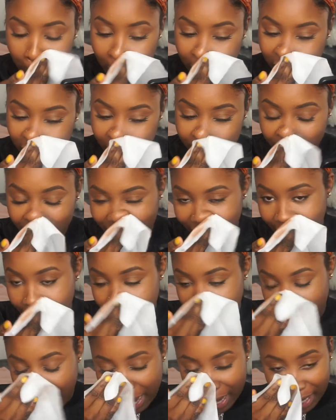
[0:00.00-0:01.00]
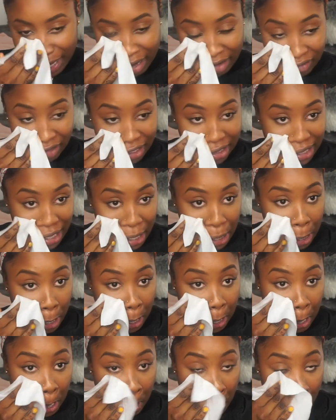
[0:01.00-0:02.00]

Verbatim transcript: I get my AA and everything.